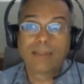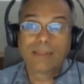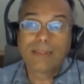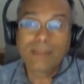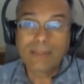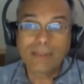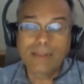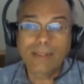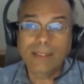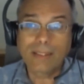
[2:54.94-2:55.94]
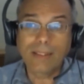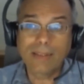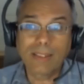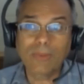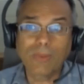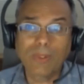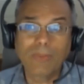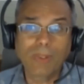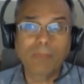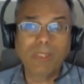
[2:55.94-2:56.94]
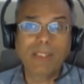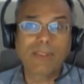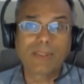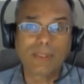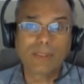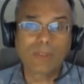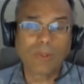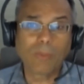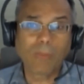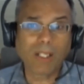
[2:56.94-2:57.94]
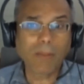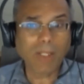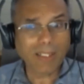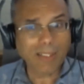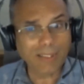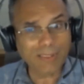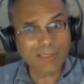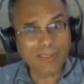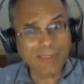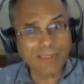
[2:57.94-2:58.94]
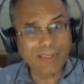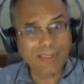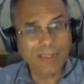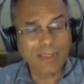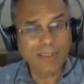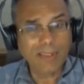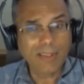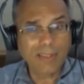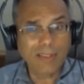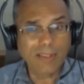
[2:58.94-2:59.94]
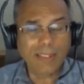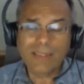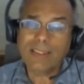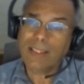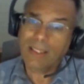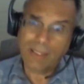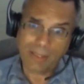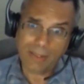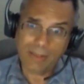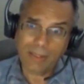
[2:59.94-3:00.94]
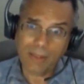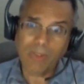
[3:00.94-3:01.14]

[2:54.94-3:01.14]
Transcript: That's really what it means. So bottom line is, it's a clique. A belief system